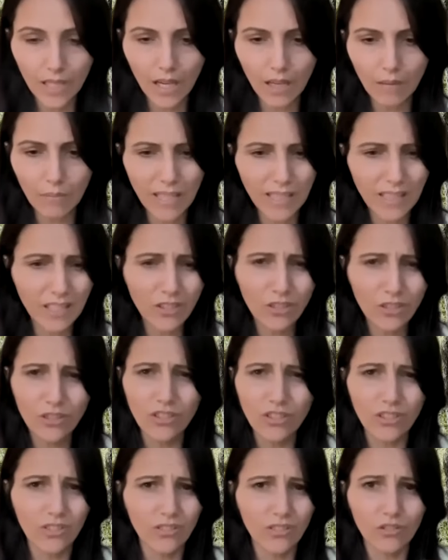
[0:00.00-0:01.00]
And then you
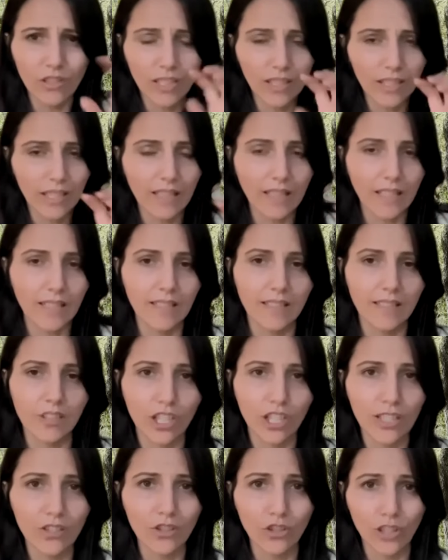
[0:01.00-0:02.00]
just drink that. They
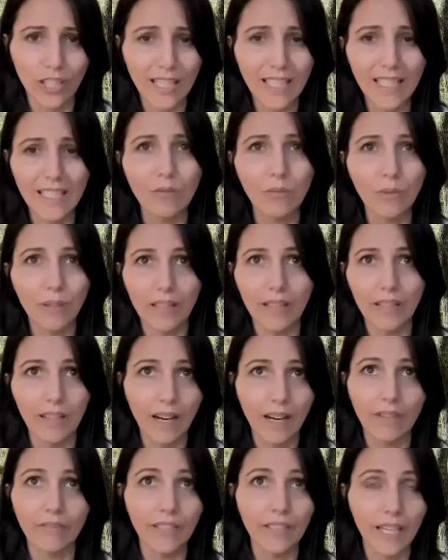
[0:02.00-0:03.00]
suggest drinking it within
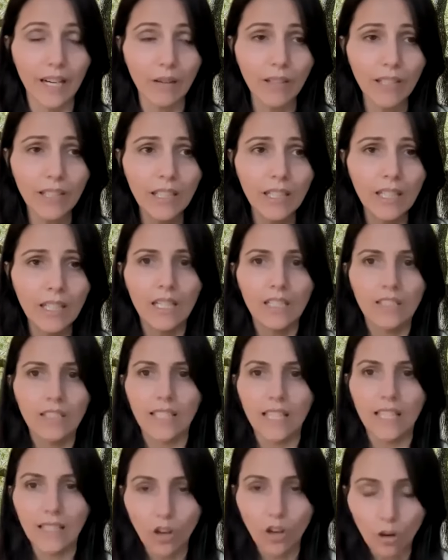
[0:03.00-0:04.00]
half an hour to
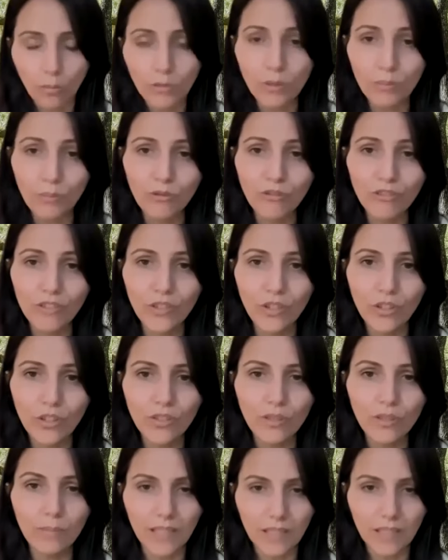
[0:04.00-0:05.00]
get the optimal
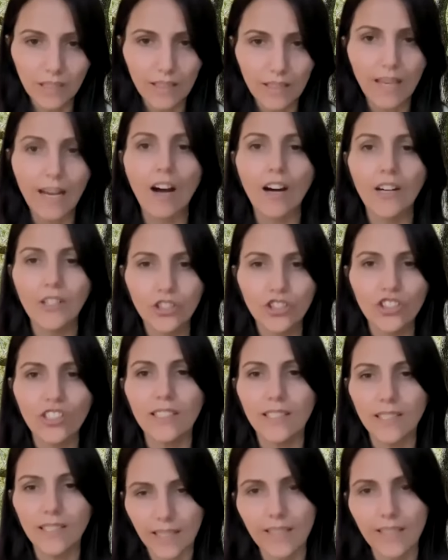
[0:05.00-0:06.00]
results, but the
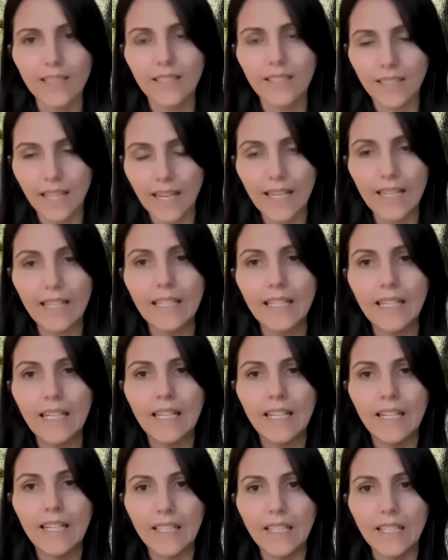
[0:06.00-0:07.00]
hydrogen does stay
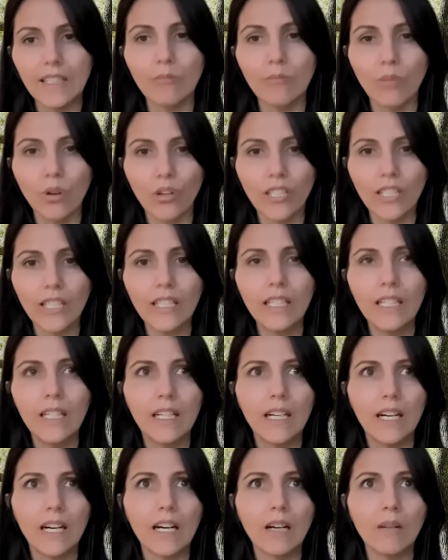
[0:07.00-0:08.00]
in the body,
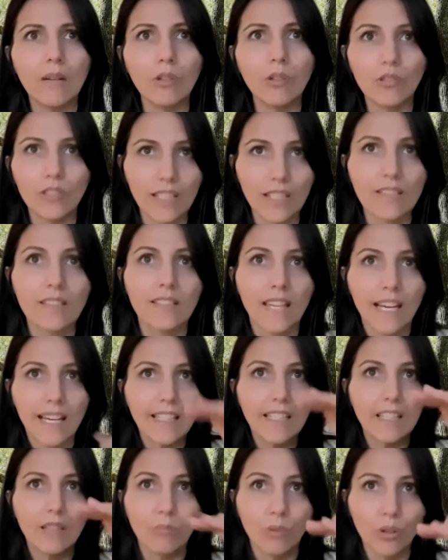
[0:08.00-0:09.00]
or does
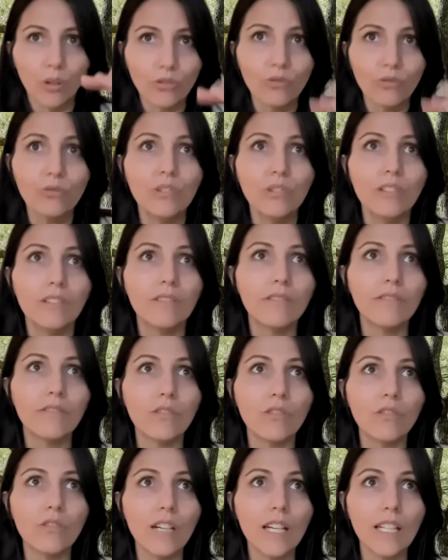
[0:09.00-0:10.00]
stay in the bottle
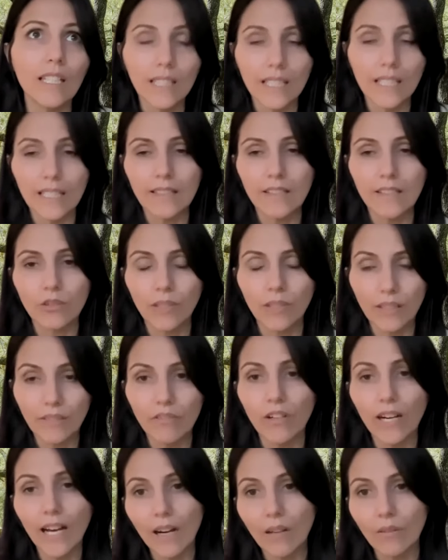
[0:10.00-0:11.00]
for at least
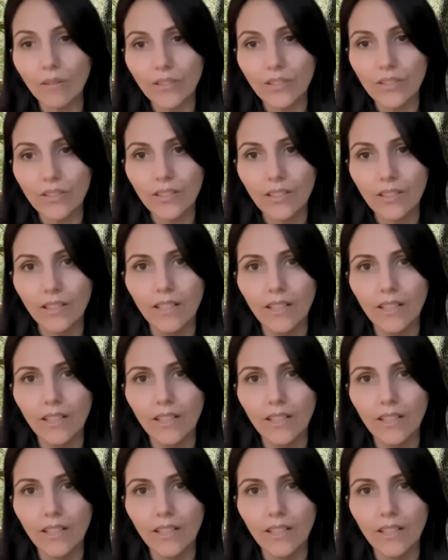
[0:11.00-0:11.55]
24 hours.